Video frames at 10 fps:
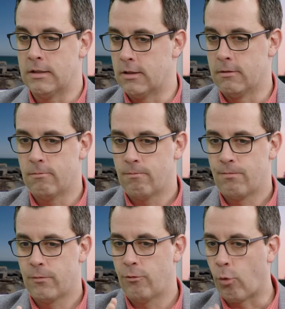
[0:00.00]
is it
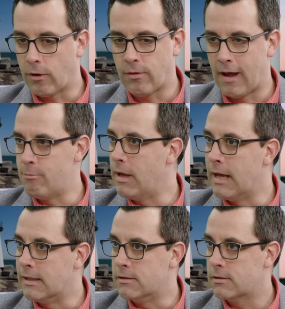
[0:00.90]
45
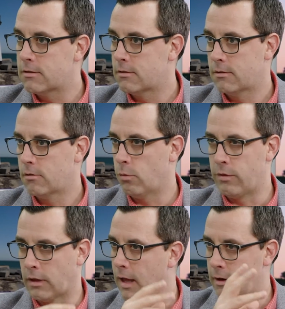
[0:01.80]
beds
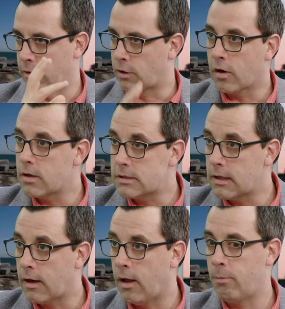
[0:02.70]
with the kind of the current
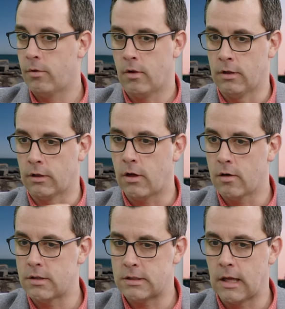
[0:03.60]
setup on the
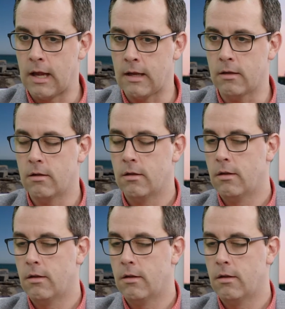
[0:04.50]
current site?